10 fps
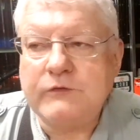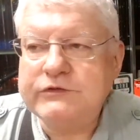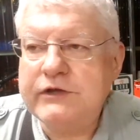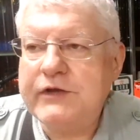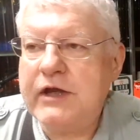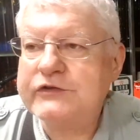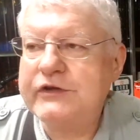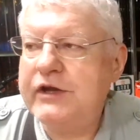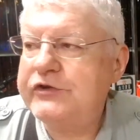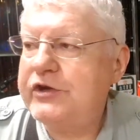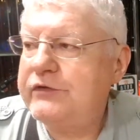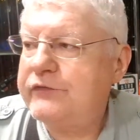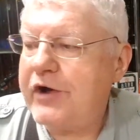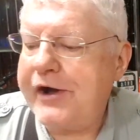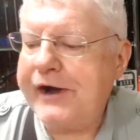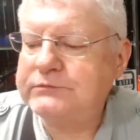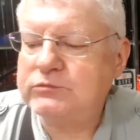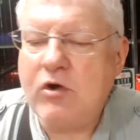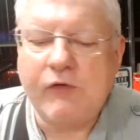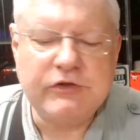10,000 NT fine,
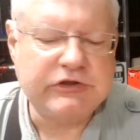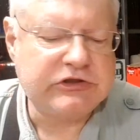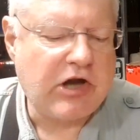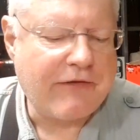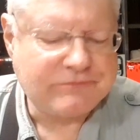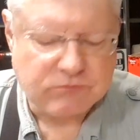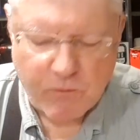all this stuff.